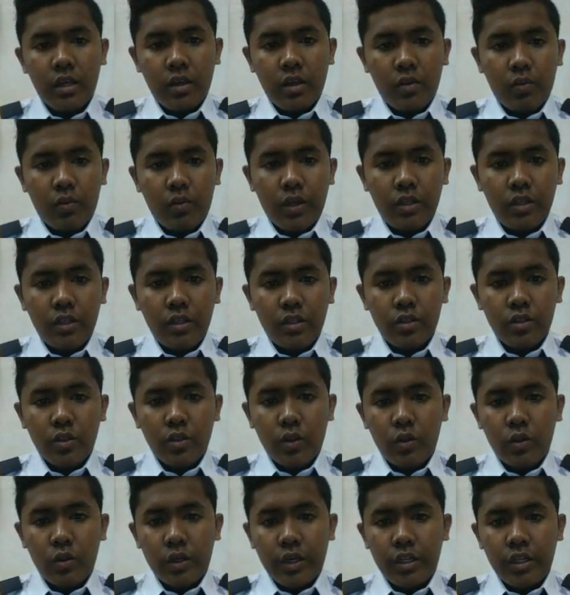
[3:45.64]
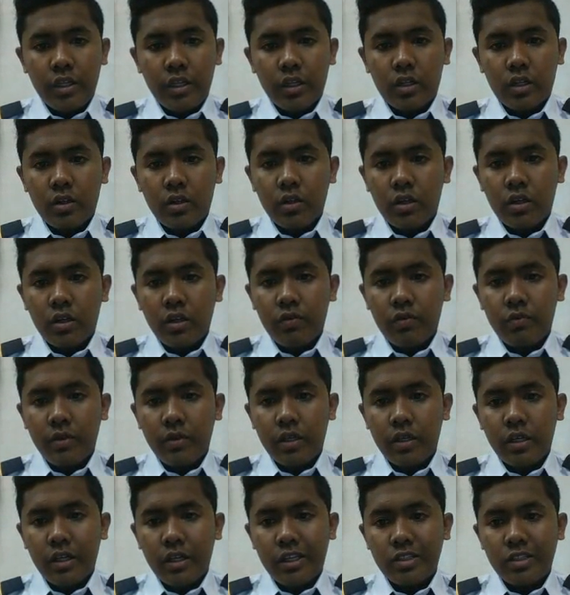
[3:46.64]
when you look in a concave
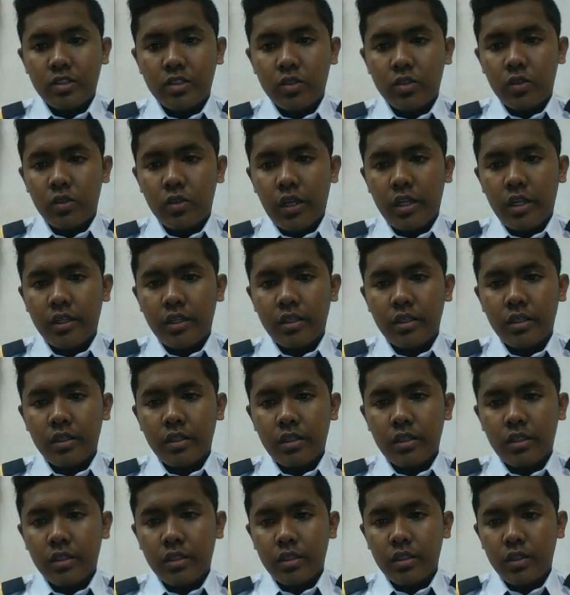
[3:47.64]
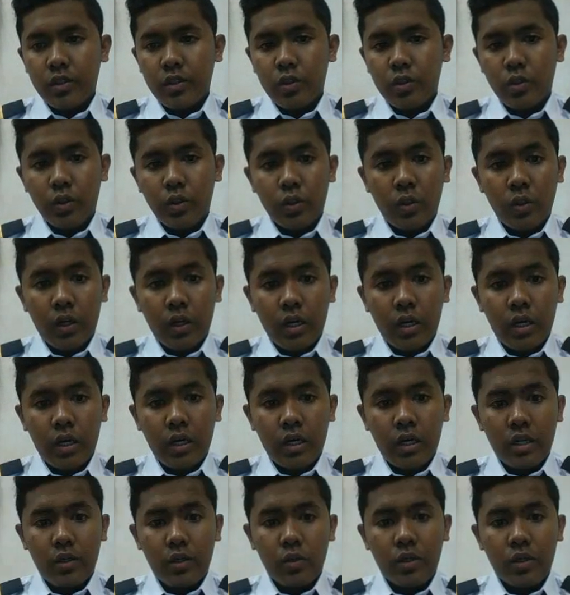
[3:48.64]
mirror, it looks like you
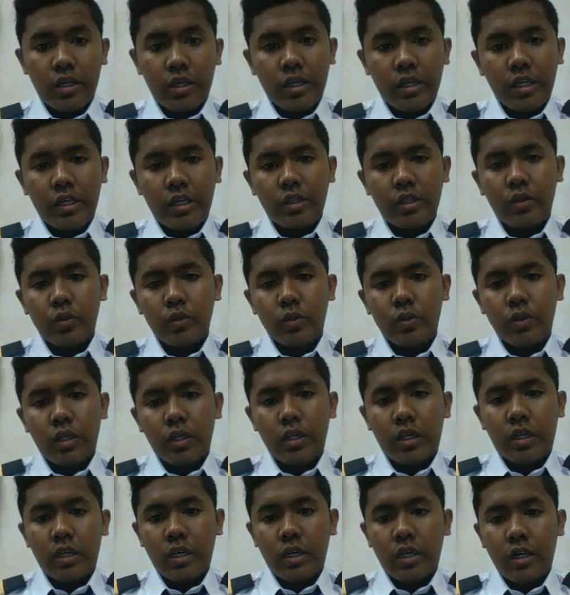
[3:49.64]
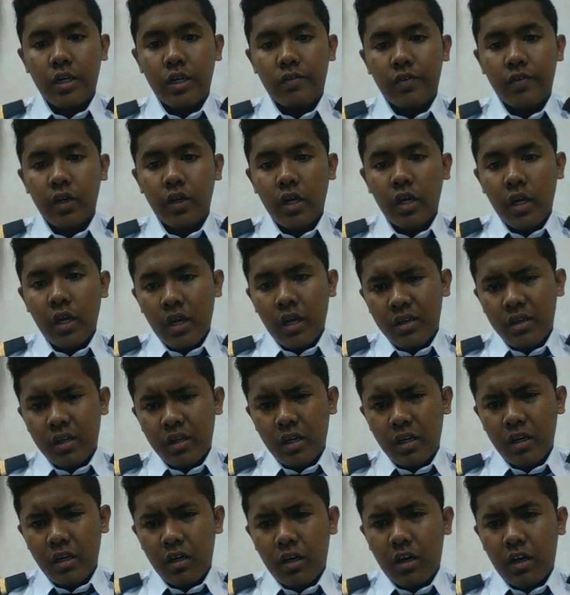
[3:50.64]
are looking into a cave. The
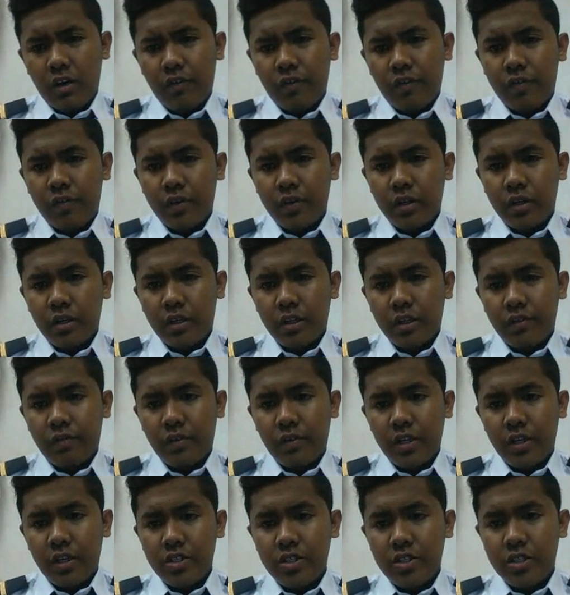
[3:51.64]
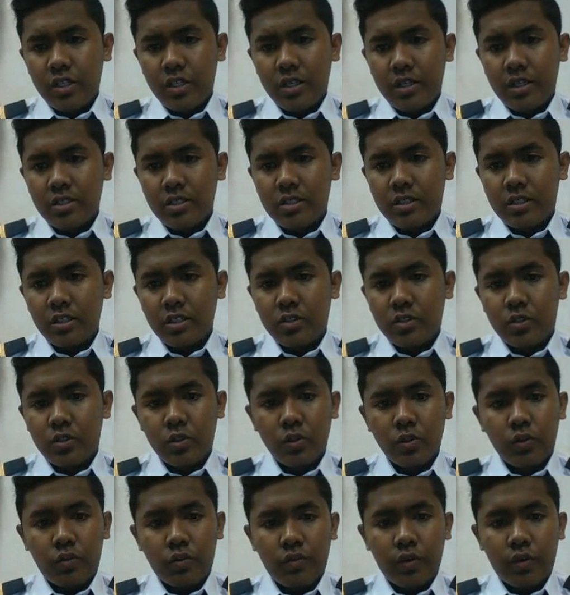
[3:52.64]
law of reflection is still
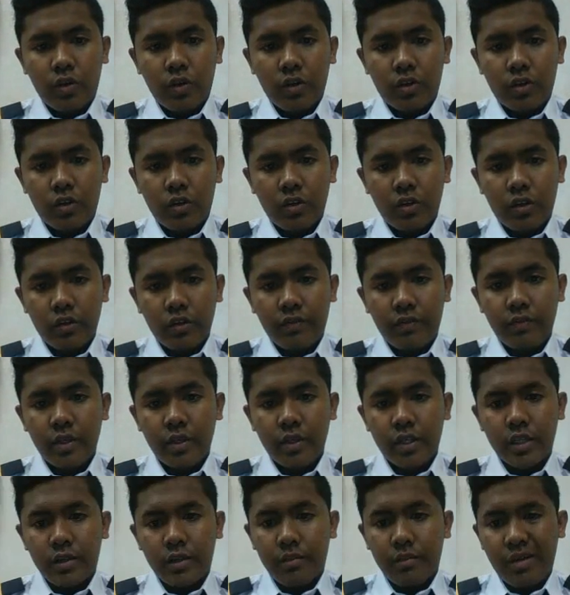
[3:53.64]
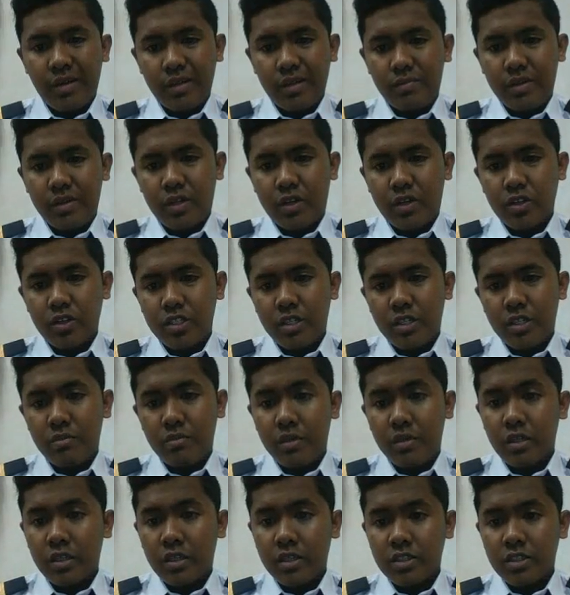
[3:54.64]
true for a concave mirror, but because the
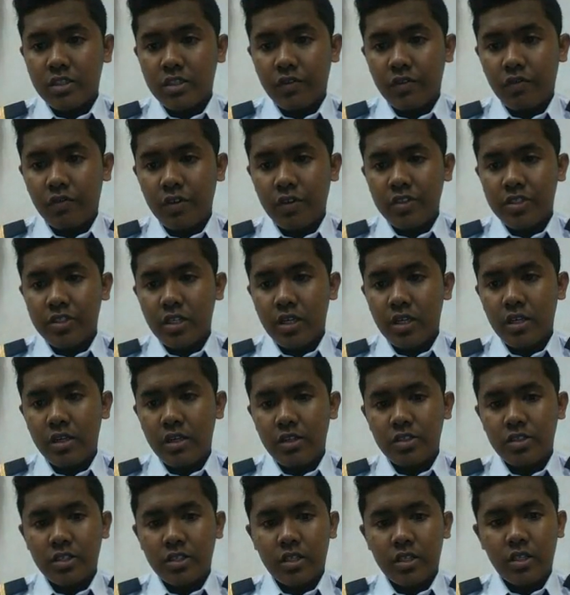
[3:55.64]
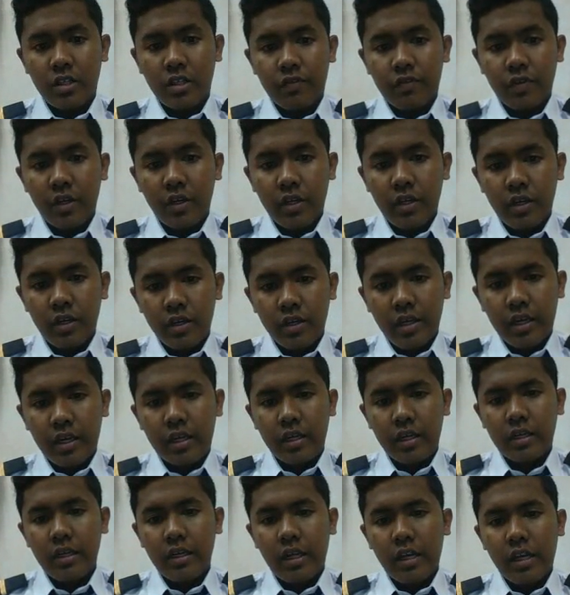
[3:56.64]
mirror surface is curved, the
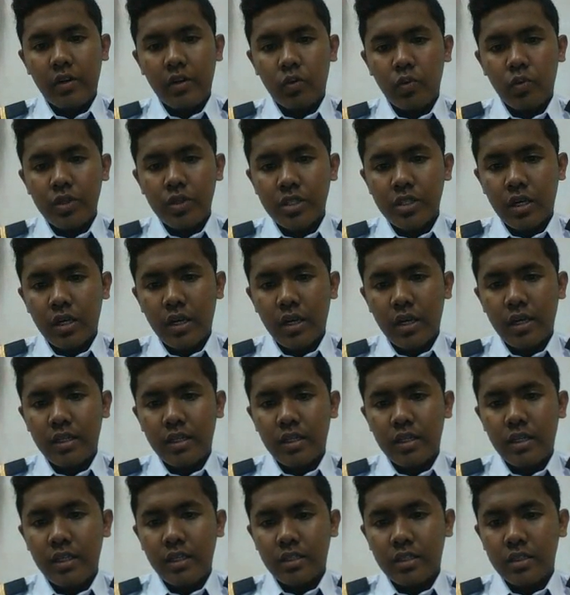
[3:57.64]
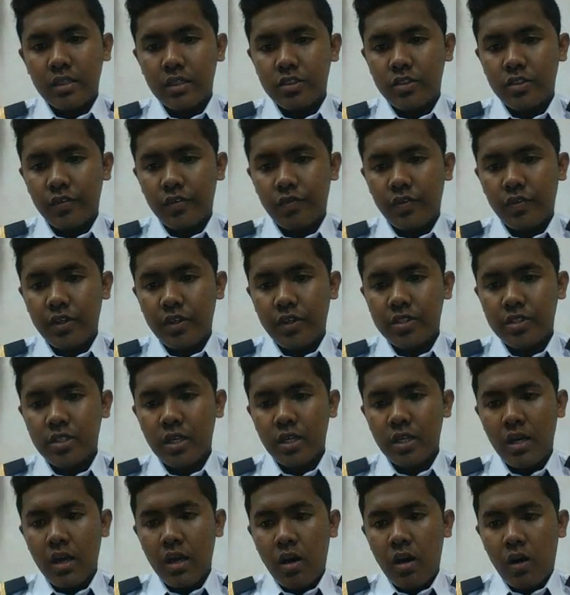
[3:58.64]
angle at which light hits the surface,
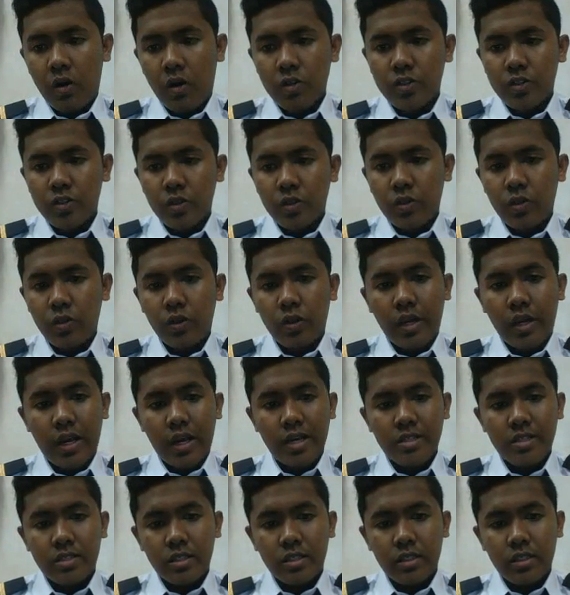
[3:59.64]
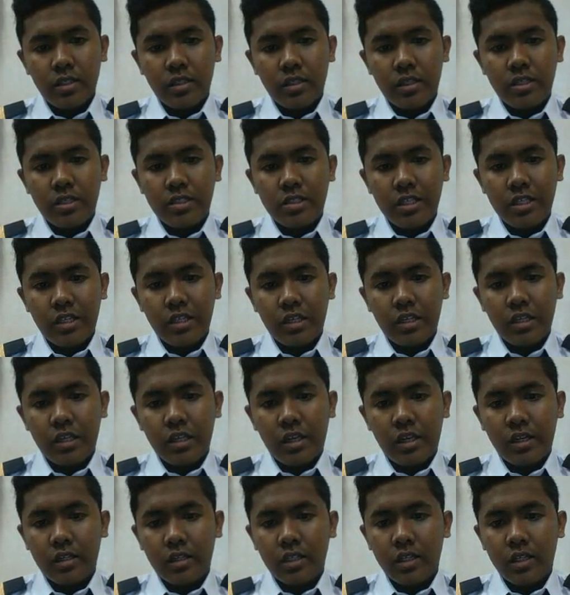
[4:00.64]
also known as the incident
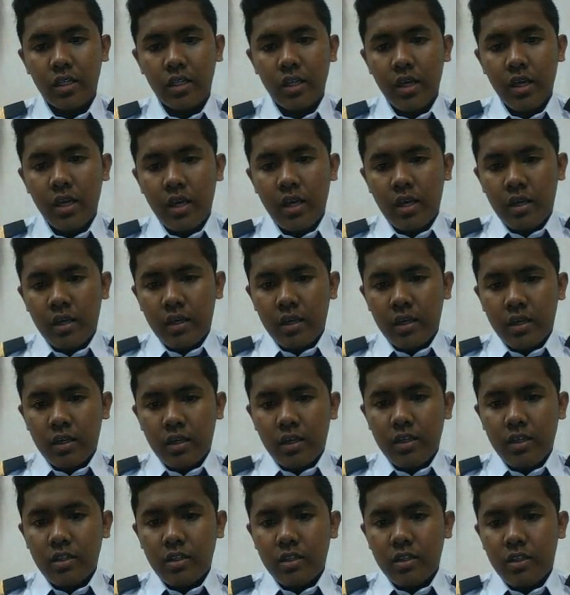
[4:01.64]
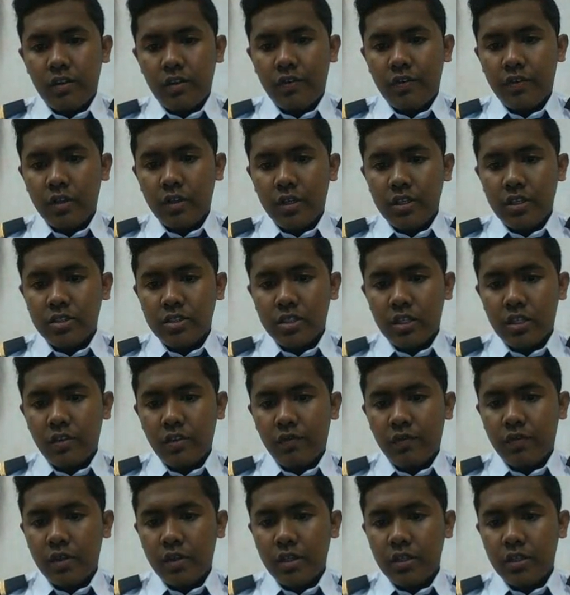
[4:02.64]
angle, is
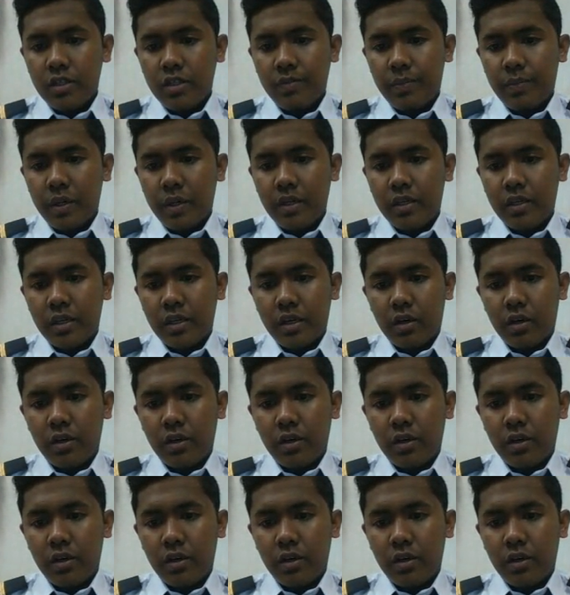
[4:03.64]
different depending